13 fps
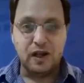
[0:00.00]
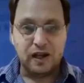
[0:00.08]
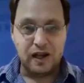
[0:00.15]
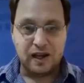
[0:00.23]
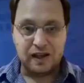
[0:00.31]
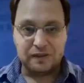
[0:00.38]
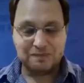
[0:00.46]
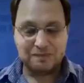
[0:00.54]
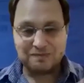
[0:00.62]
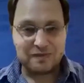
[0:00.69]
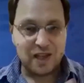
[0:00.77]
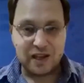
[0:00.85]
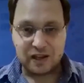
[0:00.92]

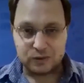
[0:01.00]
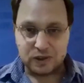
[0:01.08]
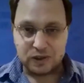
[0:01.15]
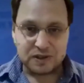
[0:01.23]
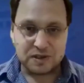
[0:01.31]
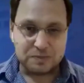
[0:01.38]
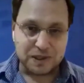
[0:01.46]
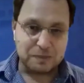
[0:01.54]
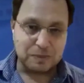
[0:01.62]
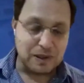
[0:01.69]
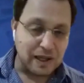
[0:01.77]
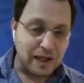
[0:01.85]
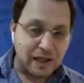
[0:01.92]
Erdogan has been
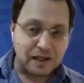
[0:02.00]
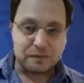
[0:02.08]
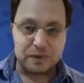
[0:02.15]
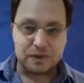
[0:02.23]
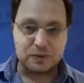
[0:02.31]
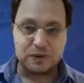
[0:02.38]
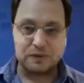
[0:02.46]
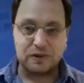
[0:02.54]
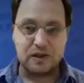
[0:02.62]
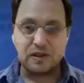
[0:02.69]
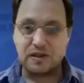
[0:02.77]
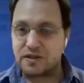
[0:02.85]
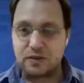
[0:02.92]
playing between
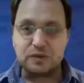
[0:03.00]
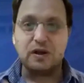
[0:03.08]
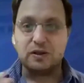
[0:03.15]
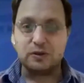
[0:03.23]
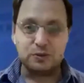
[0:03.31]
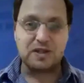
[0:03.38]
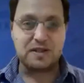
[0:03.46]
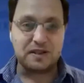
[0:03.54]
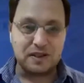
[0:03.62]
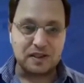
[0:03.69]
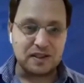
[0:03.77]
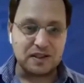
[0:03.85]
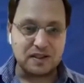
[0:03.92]
the so-called West and
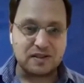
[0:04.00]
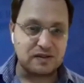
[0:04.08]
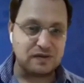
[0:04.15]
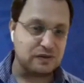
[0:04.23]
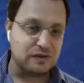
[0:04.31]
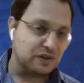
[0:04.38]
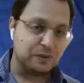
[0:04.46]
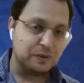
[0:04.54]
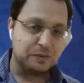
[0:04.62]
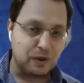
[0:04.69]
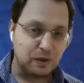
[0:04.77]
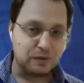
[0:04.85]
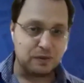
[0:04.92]
East, flirting
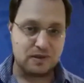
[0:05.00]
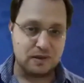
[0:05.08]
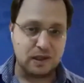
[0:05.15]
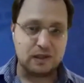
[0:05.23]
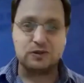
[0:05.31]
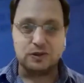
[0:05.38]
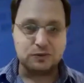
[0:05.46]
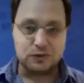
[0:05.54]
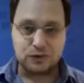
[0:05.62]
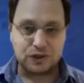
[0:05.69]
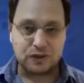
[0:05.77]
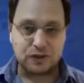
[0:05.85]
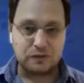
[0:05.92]
both with NATO and
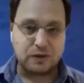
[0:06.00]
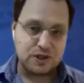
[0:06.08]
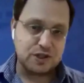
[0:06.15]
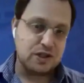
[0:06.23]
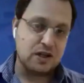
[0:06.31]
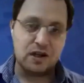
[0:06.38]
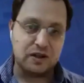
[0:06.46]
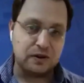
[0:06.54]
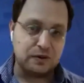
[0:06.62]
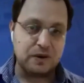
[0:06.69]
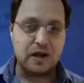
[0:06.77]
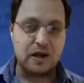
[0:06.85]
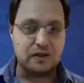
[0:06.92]
Russia,
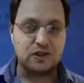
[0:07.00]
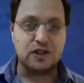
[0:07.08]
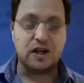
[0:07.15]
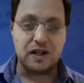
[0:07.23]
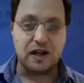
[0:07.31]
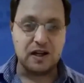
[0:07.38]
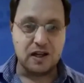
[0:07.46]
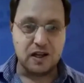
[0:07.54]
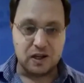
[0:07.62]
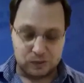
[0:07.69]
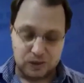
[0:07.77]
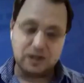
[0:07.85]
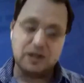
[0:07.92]
Iran, China.
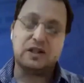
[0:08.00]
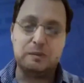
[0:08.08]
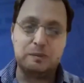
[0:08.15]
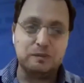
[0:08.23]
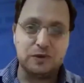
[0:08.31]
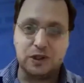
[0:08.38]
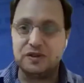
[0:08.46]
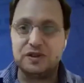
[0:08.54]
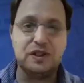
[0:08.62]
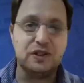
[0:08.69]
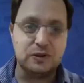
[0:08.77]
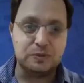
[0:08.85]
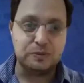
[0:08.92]
Will he could
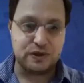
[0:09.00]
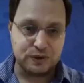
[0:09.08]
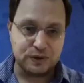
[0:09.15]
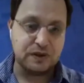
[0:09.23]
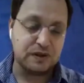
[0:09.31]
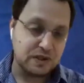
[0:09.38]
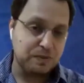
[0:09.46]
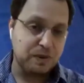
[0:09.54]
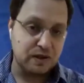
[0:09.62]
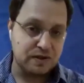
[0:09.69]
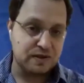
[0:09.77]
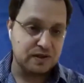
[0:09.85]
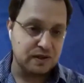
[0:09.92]
continue pursuing this
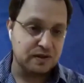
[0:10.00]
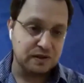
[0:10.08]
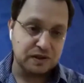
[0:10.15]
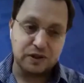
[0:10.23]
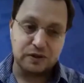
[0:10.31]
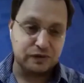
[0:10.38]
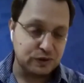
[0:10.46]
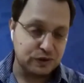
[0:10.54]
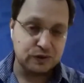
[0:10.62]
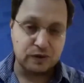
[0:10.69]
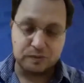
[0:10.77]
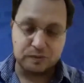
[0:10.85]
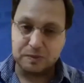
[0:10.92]
policy in the near future,
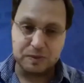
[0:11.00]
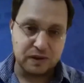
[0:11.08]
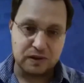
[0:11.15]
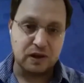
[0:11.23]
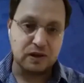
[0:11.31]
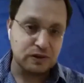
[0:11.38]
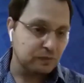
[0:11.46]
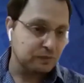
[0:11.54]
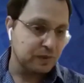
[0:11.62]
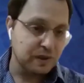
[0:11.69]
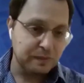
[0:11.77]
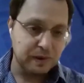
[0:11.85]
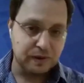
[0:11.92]
or maybe in the long term,
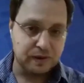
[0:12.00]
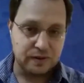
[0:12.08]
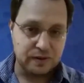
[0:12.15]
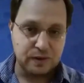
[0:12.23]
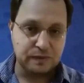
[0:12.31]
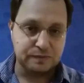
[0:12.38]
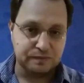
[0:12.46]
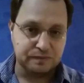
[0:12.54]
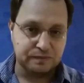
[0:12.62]
maybe as well?